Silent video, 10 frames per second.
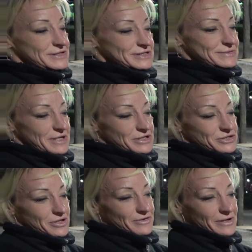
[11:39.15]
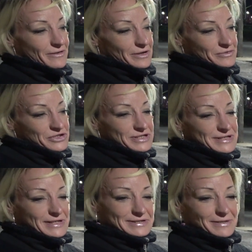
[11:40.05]
just to make sure that, like, when she
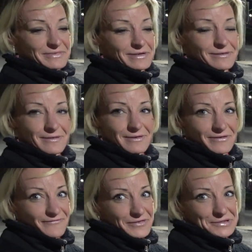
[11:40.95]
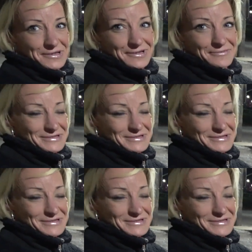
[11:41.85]
sends something in the future, it was.